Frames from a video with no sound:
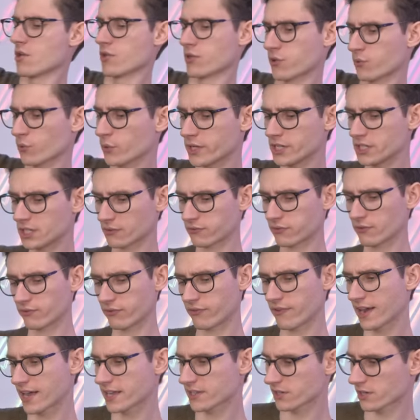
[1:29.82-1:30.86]
three different
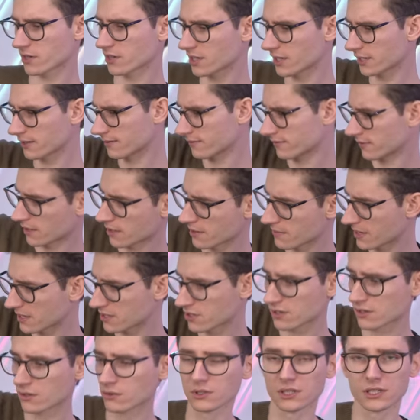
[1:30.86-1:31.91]
fans on it. I
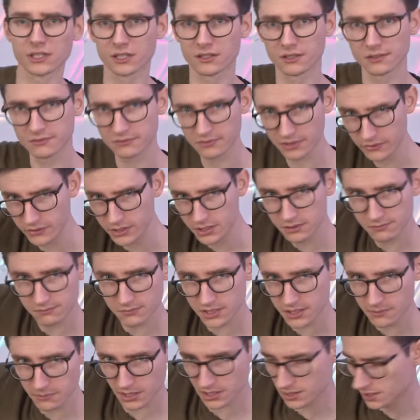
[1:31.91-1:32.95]
imagine it will look very
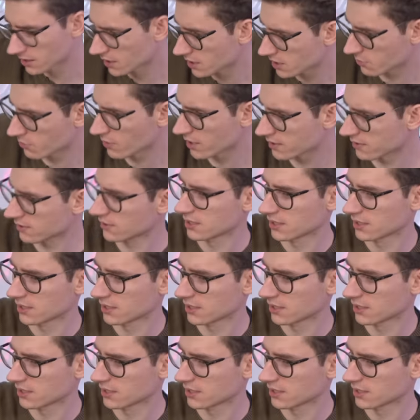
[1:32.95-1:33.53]
similar to this one.